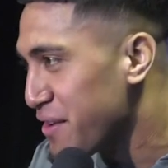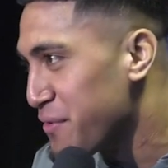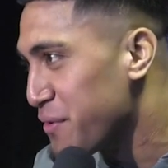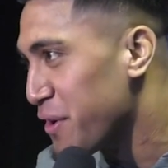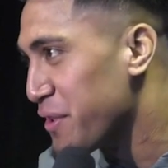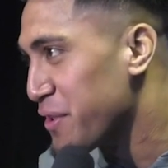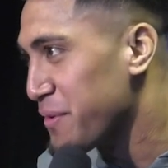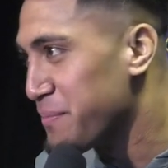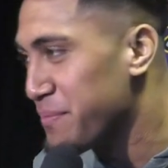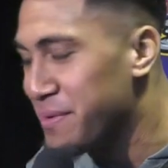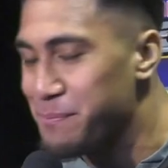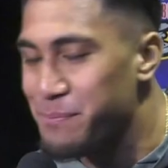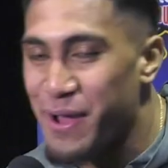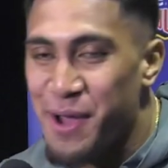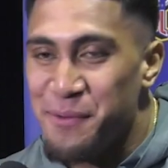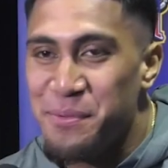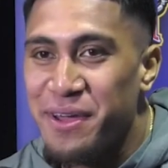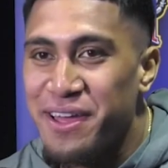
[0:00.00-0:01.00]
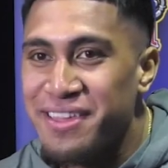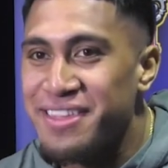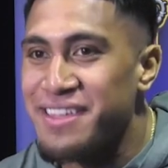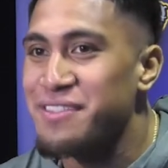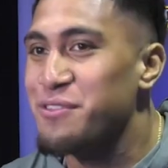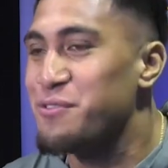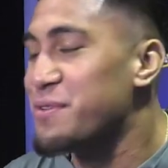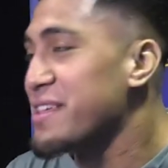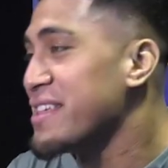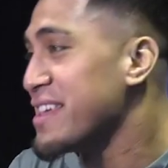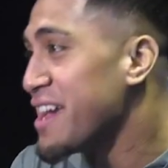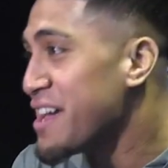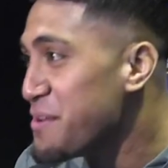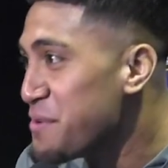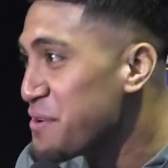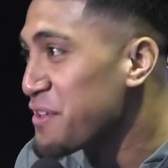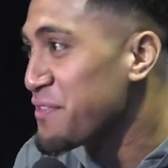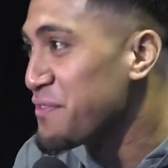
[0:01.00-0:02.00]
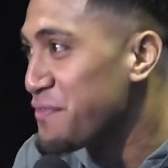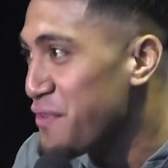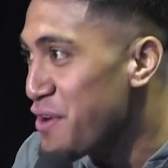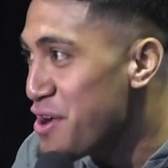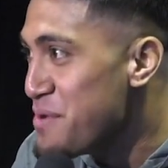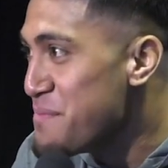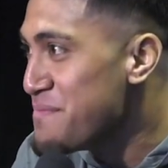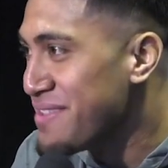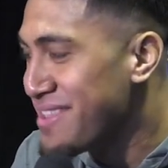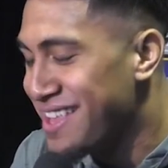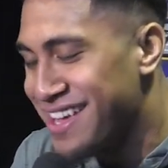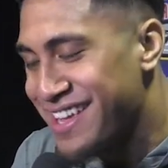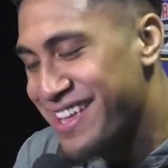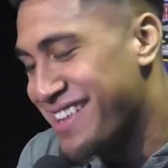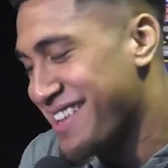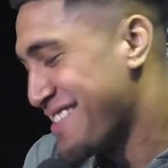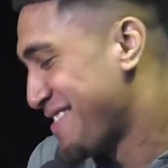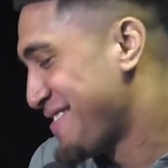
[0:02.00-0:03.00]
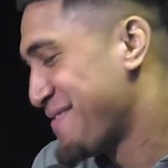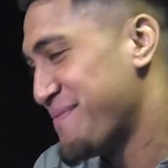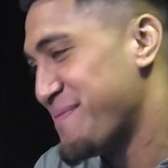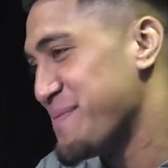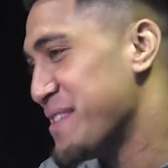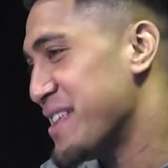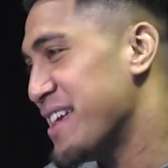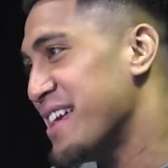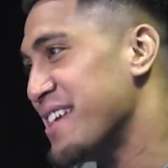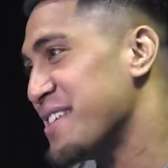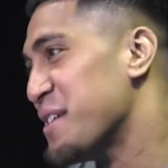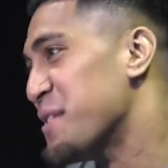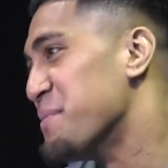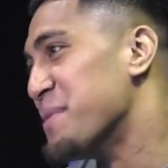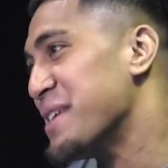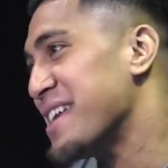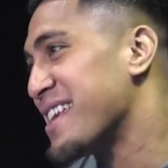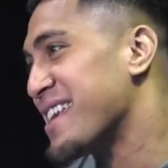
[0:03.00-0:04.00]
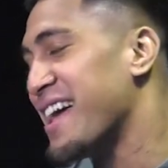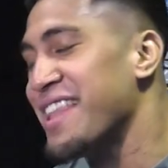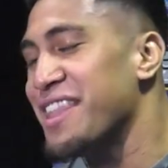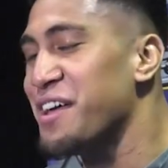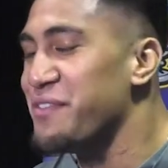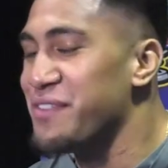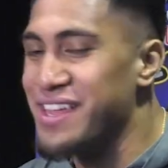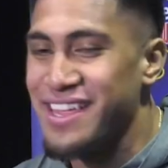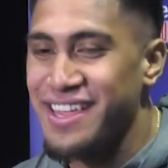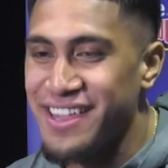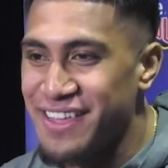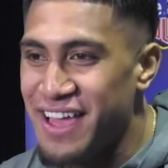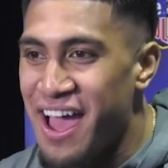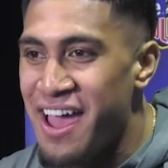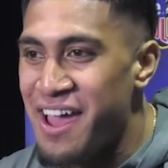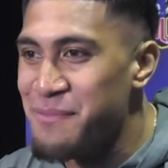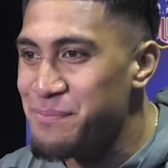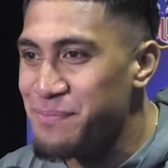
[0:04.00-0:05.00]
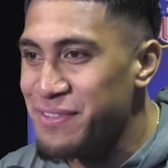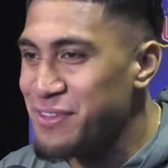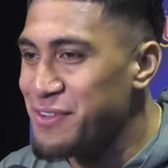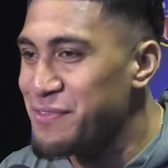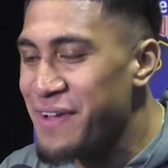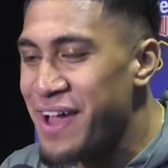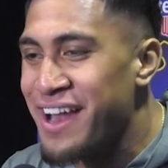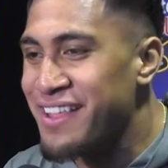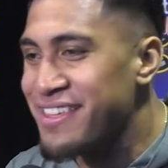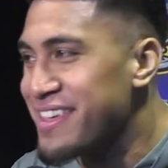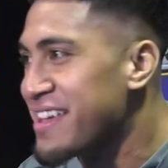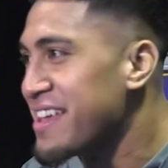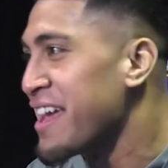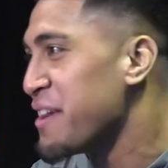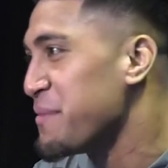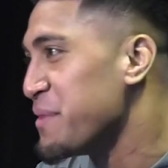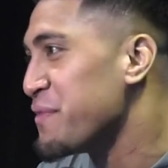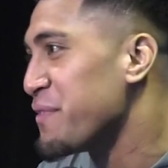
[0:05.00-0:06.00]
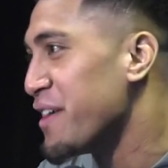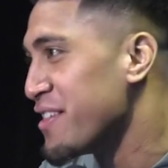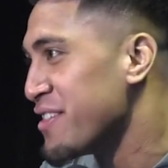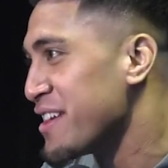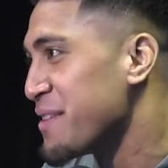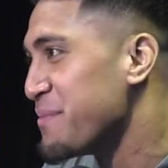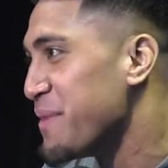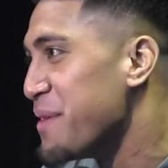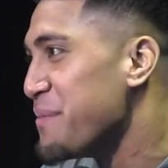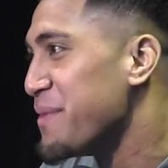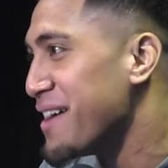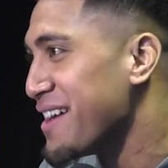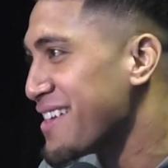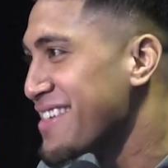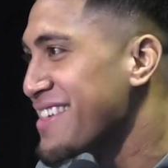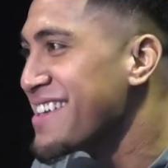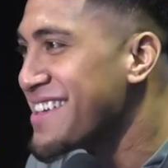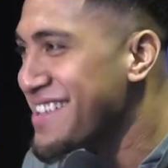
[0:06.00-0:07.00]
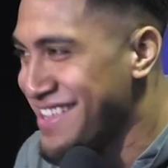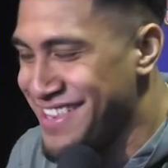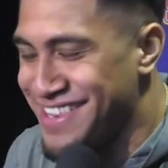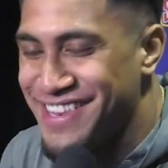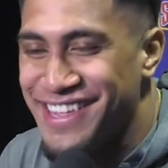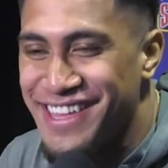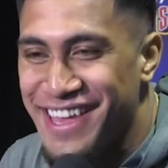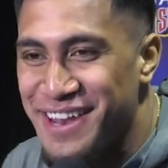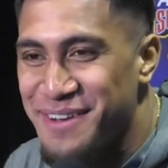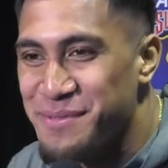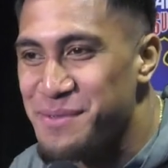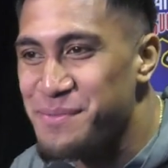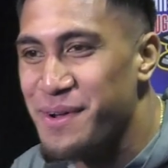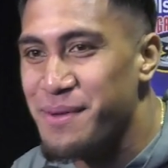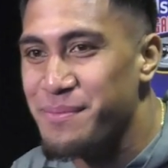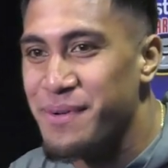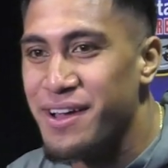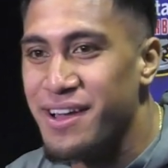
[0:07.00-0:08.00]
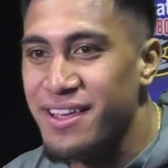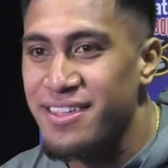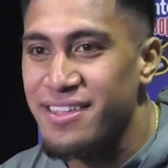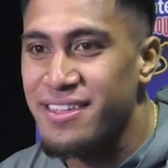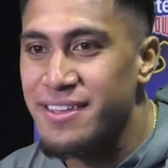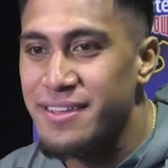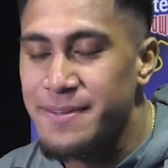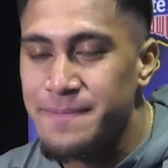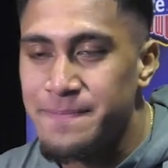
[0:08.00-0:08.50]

everywhere, but Popeye's in Louisiana, where it's from, like, it's unbeaten. I love it. I had, so if I had to say it, it had to be fried chicken Popeye's. It had to be Popeye's.